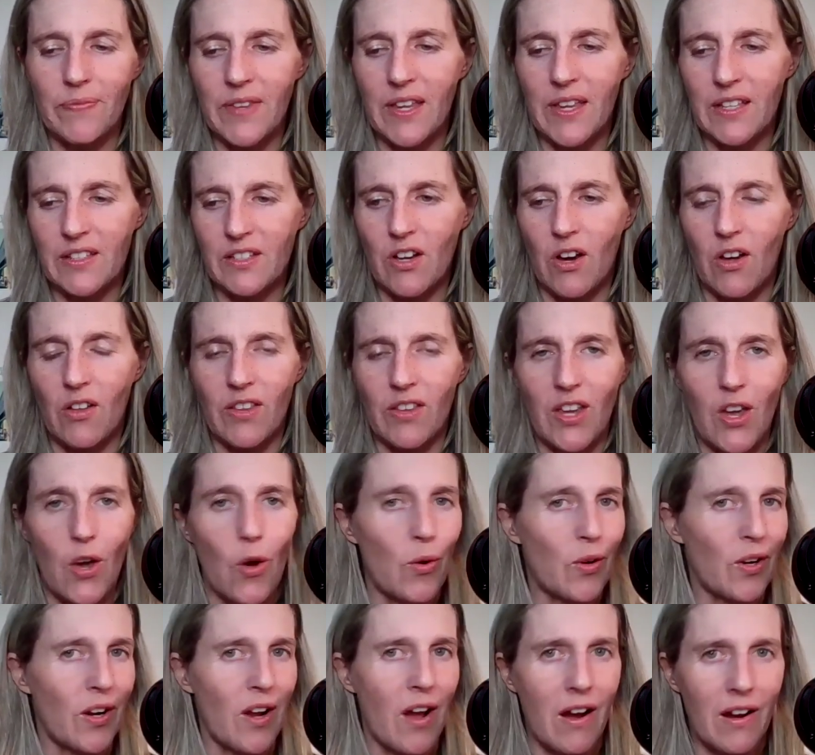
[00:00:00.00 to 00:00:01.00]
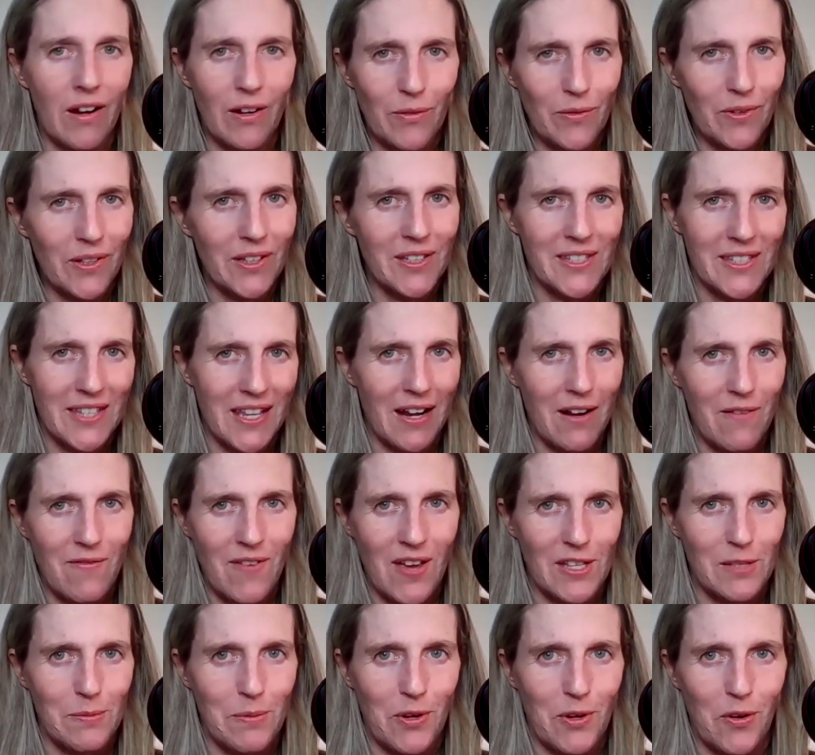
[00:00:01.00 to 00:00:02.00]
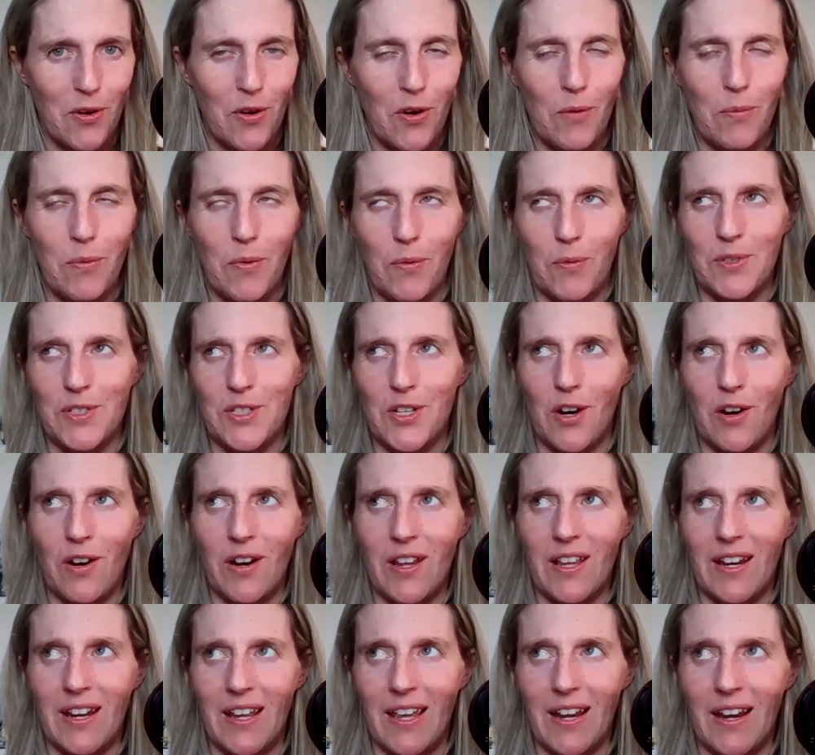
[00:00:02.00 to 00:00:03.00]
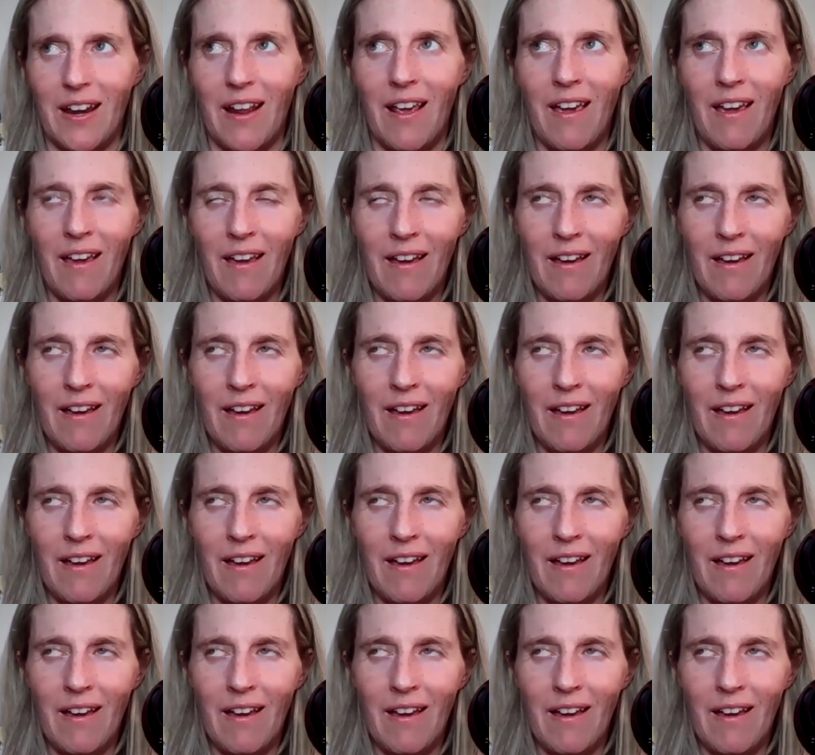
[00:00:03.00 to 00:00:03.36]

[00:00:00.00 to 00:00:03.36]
It's called the Okanagan Real Estate Investment Group, and we started it.